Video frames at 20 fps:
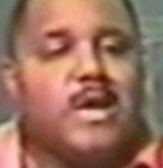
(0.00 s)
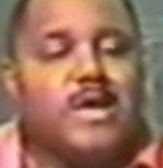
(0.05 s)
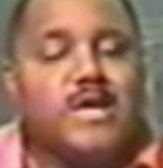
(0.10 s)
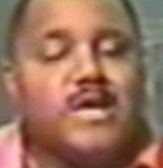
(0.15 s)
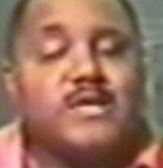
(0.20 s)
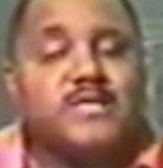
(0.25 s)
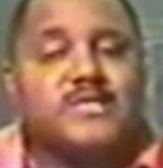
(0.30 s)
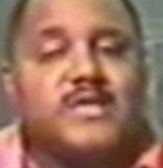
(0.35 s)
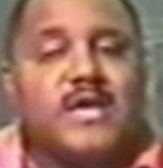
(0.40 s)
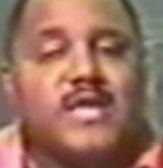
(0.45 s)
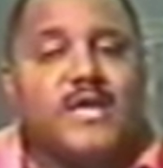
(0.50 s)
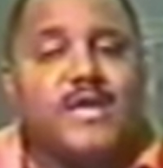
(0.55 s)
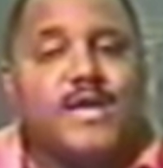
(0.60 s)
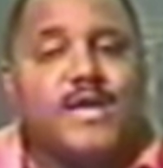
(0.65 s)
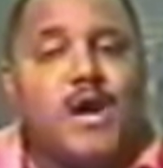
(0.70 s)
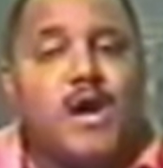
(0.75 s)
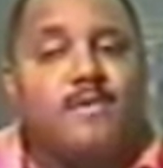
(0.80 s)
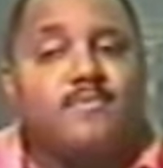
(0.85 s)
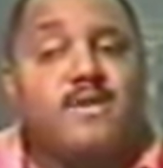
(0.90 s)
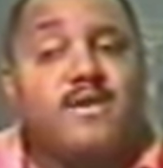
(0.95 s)
and he said
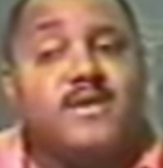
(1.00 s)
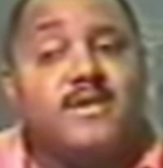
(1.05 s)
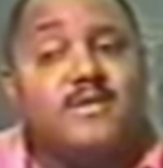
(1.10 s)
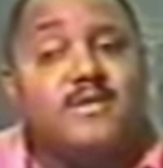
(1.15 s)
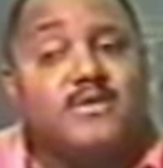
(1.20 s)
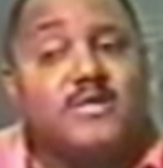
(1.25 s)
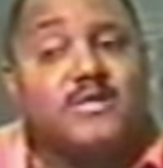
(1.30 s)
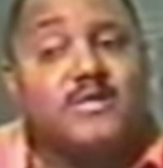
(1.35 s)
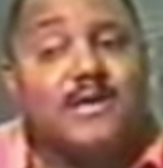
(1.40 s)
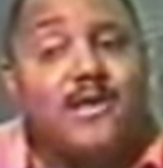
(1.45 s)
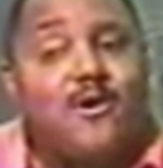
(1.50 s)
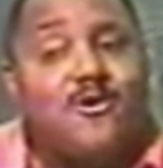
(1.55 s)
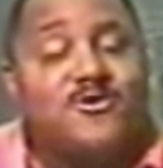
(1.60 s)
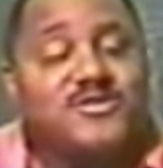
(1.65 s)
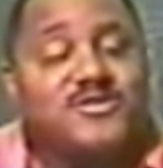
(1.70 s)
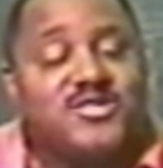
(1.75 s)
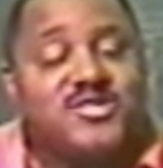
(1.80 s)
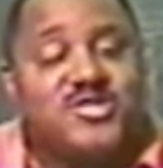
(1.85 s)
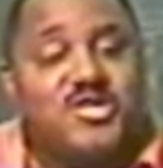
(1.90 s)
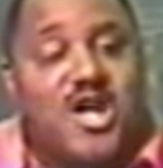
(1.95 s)
it. um, he just
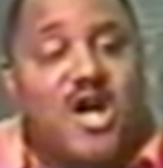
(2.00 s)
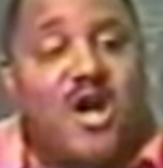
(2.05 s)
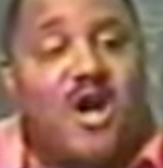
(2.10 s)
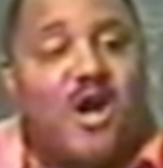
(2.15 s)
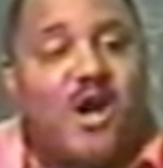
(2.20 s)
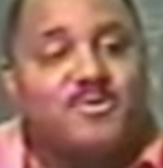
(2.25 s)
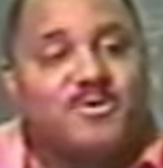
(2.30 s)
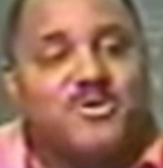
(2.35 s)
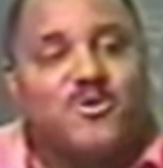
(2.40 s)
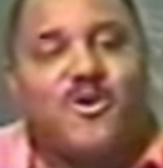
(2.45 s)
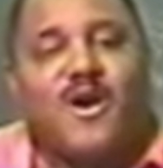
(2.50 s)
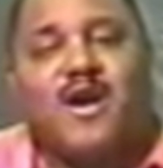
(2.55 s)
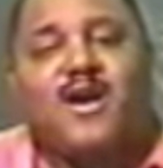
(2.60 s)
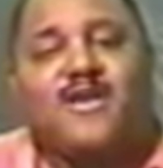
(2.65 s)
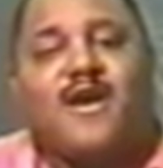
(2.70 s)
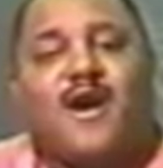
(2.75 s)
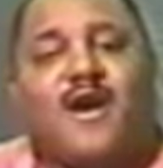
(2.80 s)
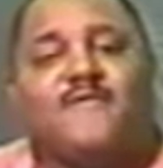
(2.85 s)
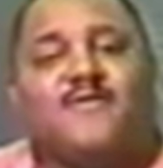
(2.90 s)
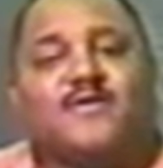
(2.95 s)
lost his job, so
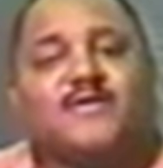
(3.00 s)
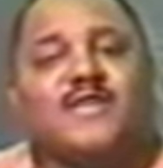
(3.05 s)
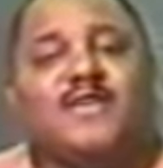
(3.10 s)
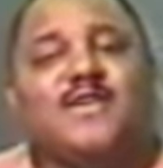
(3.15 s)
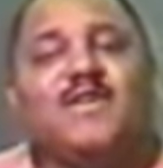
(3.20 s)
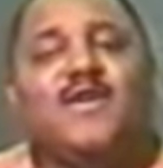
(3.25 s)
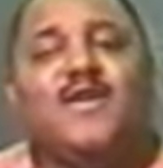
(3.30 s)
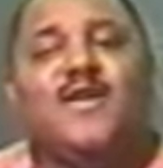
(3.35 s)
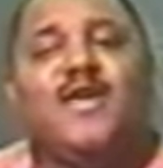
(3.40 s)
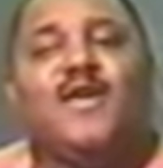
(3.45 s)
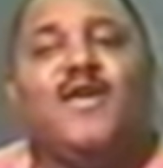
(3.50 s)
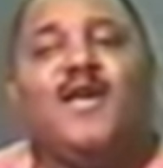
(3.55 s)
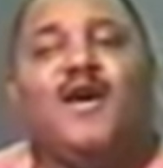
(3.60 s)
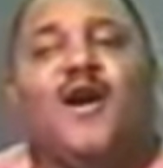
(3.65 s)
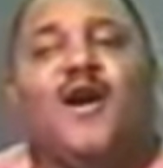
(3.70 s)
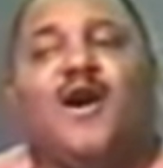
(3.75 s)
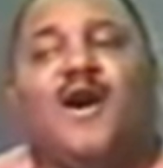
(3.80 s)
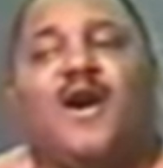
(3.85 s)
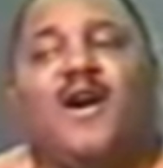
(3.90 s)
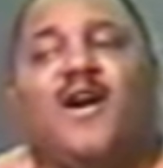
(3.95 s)
I, obviously he,
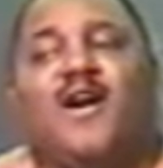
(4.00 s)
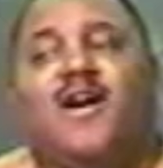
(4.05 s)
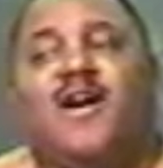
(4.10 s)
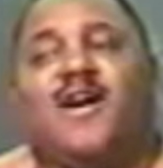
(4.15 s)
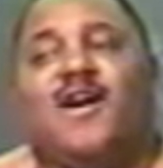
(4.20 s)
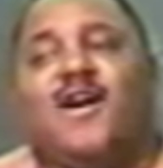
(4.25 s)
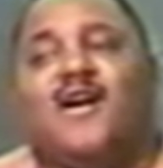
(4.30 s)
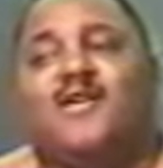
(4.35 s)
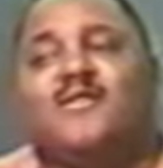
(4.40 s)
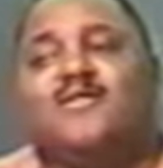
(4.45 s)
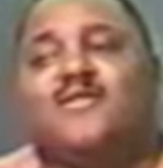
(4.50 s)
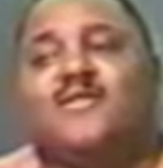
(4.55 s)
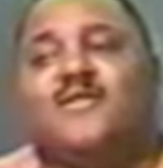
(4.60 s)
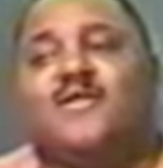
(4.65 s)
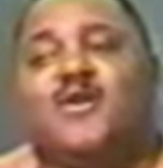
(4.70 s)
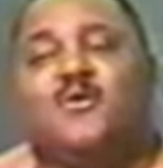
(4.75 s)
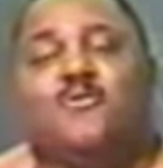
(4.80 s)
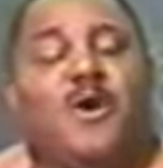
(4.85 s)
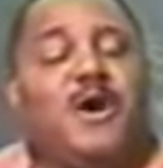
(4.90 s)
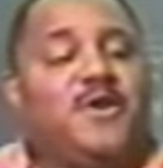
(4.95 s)
uh, uh,
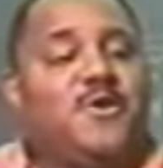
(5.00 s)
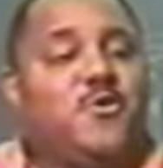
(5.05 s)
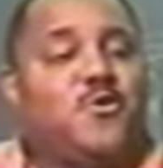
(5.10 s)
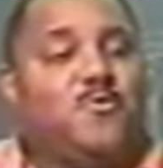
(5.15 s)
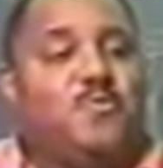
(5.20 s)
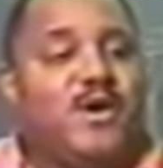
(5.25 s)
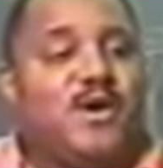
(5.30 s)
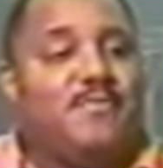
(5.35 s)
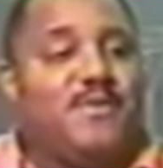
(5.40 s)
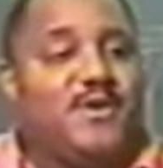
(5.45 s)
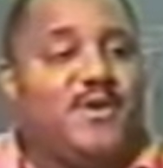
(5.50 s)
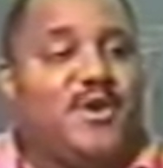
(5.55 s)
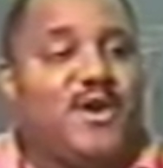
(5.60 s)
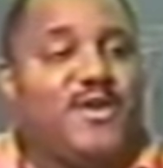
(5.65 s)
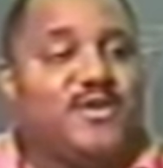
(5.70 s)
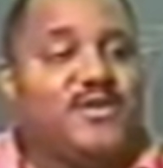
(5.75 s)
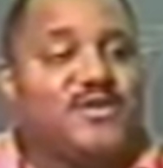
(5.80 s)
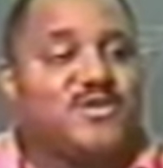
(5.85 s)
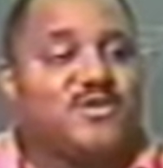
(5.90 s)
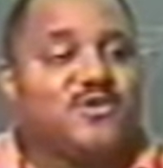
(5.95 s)
he wasn't Obama
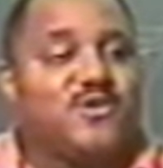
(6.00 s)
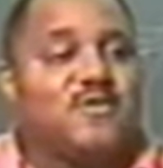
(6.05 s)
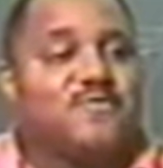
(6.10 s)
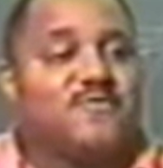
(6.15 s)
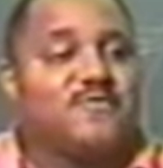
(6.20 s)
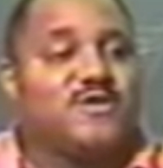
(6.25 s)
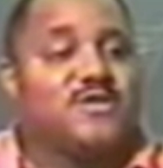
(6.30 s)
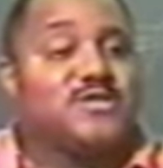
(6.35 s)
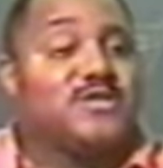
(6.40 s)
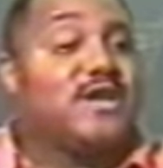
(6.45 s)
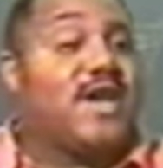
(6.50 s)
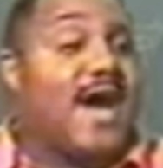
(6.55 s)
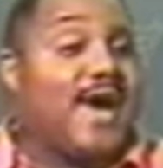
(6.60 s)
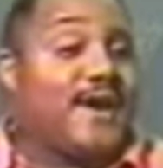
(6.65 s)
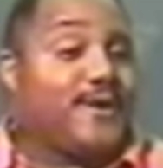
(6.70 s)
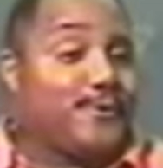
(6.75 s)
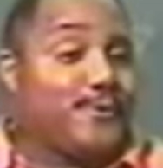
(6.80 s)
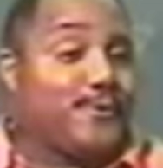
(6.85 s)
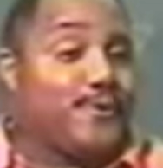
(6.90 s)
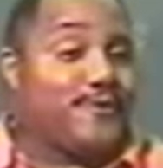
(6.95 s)
nothing and stuff because he
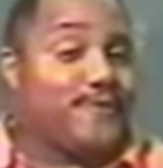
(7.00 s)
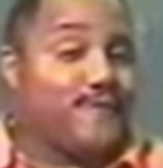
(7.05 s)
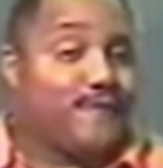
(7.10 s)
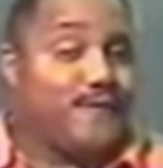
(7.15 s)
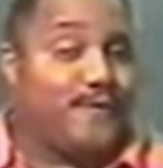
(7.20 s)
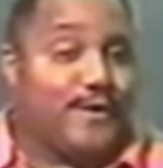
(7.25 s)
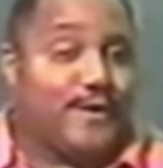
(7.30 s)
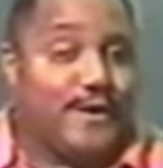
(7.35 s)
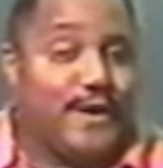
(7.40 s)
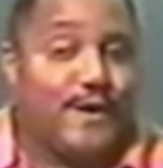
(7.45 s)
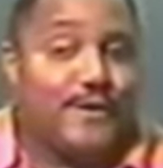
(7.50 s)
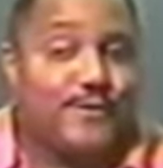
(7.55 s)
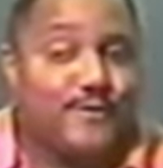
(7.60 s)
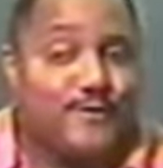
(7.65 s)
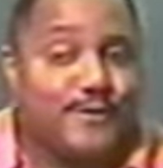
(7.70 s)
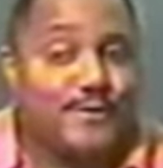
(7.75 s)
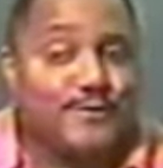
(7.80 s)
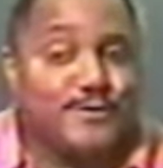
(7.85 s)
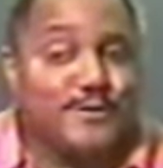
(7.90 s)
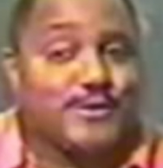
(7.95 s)
got a girlfriend, and I
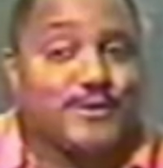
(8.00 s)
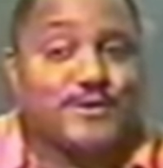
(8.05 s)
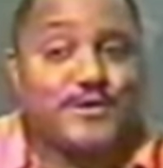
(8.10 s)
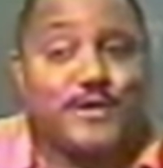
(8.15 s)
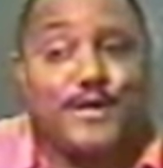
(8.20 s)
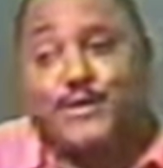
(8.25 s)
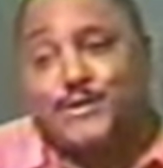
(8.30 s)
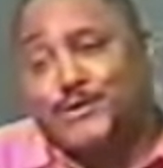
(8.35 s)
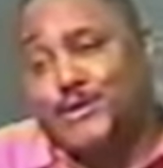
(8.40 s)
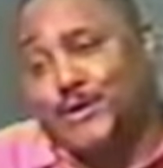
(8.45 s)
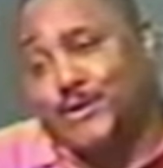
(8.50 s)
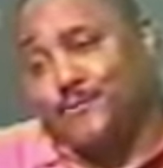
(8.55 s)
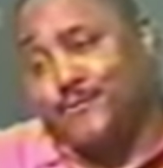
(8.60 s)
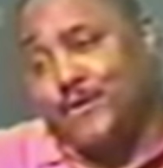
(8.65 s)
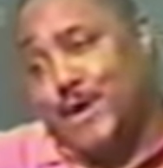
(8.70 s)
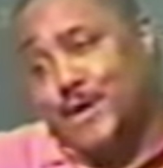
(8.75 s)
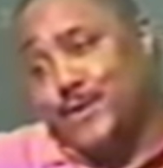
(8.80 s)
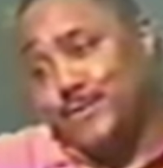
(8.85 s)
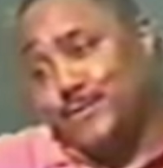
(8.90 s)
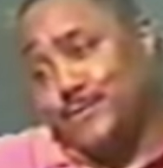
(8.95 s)
know that his sister ain't sticking
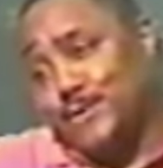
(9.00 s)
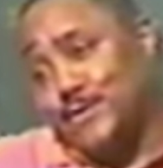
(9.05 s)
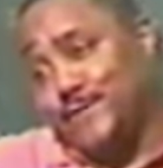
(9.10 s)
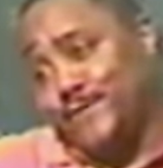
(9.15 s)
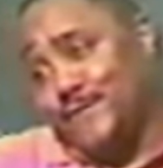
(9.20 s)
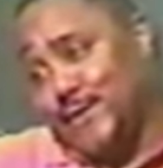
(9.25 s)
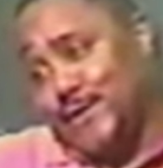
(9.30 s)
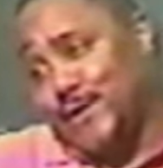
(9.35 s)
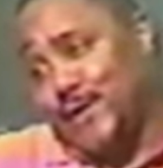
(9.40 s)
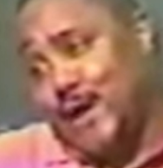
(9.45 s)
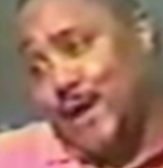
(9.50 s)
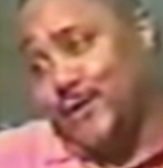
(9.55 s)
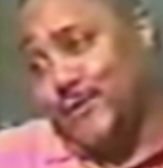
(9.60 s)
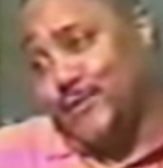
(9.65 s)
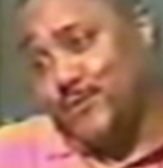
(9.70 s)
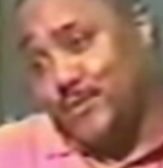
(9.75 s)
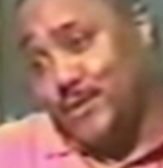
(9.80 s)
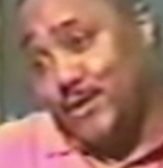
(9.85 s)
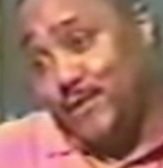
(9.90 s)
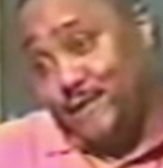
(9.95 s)
around. The motherfucker ain't got
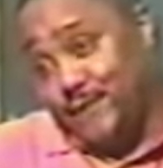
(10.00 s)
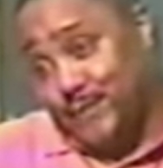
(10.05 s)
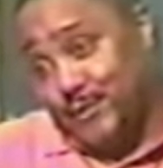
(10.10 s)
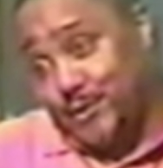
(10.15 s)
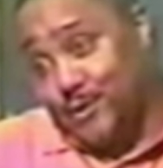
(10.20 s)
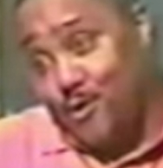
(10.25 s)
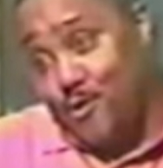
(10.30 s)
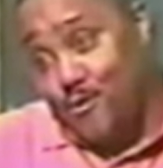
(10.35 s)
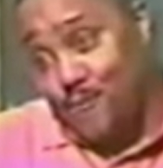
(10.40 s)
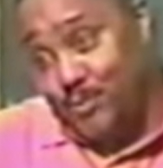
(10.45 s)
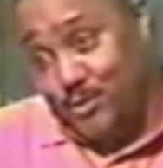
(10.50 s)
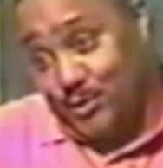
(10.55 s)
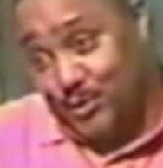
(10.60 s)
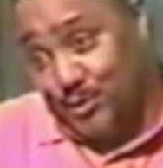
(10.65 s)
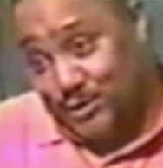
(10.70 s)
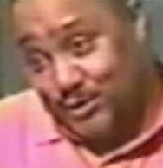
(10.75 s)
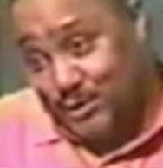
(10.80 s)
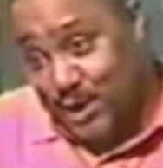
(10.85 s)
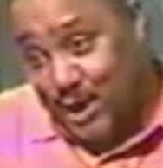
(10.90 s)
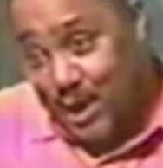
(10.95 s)
no money for a long
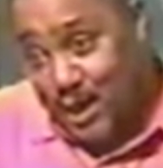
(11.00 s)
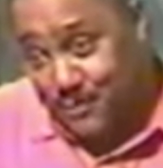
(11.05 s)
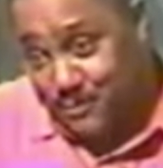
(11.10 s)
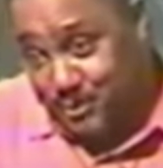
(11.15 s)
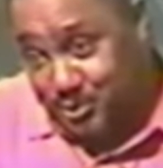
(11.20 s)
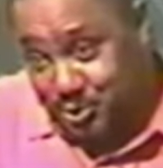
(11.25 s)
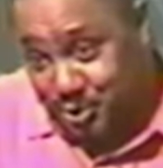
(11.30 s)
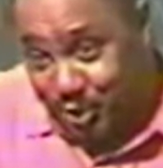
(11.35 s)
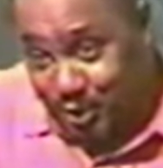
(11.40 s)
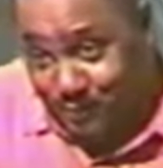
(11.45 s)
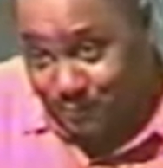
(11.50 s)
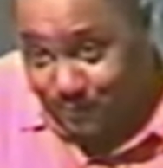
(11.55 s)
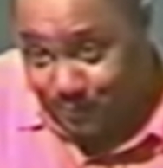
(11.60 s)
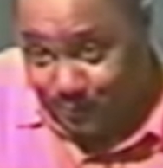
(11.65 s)
period of time and shit.